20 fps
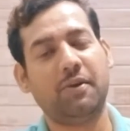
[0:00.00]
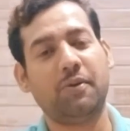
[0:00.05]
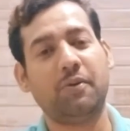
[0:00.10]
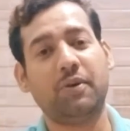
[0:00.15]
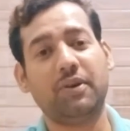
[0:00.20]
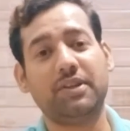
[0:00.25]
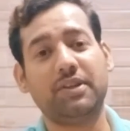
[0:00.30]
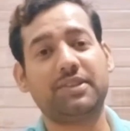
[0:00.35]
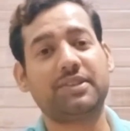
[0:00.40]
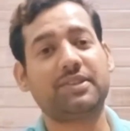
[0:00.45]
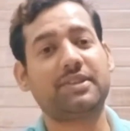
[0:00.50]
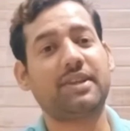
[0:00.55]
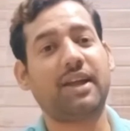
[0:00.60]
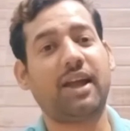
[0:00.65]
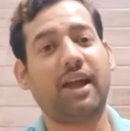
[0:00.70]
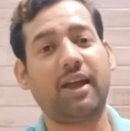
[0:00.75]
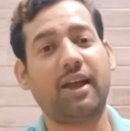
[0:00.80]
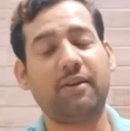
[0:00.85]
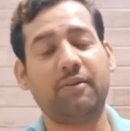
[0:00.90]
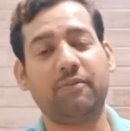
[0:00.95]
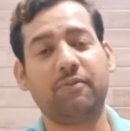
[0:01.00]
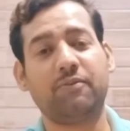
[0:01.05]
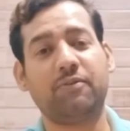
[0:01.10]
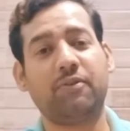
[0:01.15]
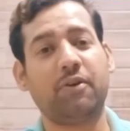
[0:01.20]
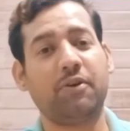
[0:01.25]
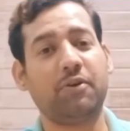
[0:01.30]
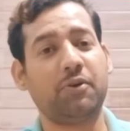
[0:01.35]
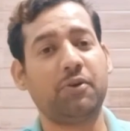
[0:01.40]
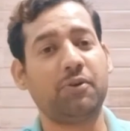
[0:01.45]
When it's time
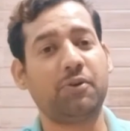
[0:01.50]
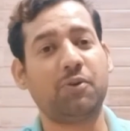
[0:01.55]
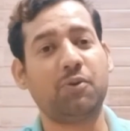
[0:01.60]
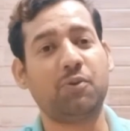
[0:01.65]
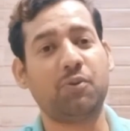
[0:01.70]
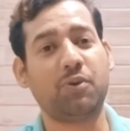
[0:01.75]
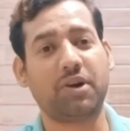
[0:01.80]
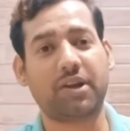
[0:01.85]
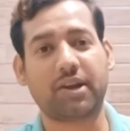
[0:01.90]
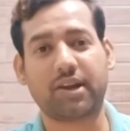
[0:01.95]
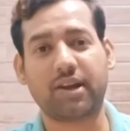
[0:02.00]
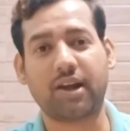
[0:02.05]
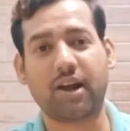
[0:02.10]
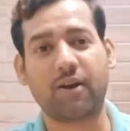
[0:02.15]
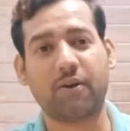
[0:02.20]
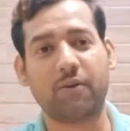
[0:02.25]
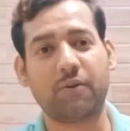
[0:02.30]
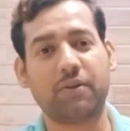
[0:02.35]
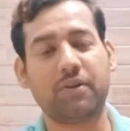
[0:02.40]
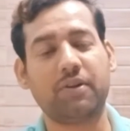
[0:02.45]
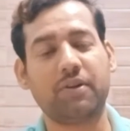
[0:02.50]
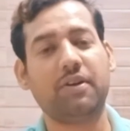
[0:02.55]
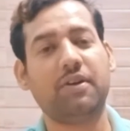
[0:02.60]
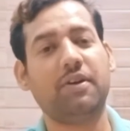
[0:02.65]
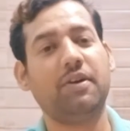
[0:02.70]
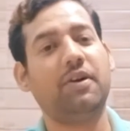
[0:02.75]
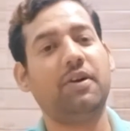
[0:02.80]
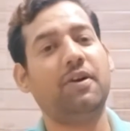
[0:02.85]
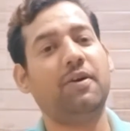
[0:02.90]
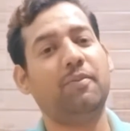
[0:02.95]
for you to work out,
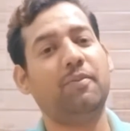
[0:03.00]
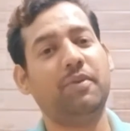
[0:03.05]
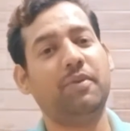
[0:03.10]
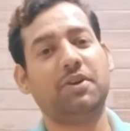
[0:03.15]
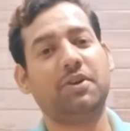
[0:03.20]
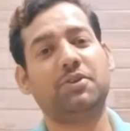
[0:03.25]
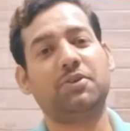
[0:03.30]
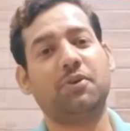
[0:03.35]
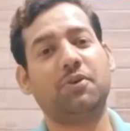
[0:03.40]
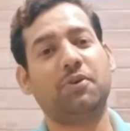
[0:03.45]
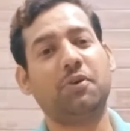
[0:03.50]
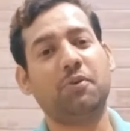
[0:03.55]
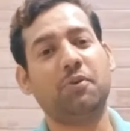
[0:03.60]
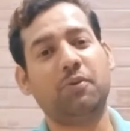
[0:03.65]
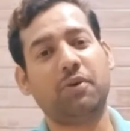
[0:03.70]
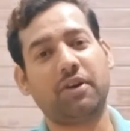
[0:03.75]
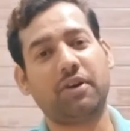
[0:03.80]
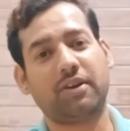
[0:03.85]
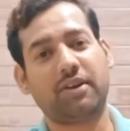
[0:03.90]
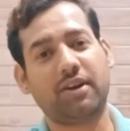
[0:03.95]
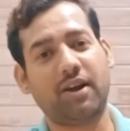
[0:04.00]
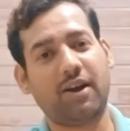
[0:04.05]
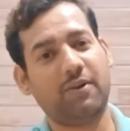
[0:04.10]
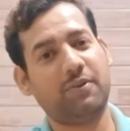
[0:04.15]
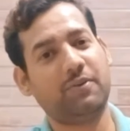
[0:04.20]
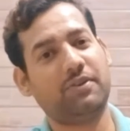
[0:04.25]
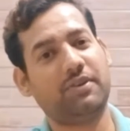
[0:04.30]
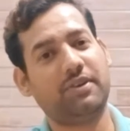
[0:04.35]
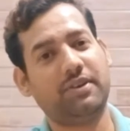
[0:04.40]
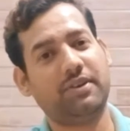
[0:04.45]
make sure you work out.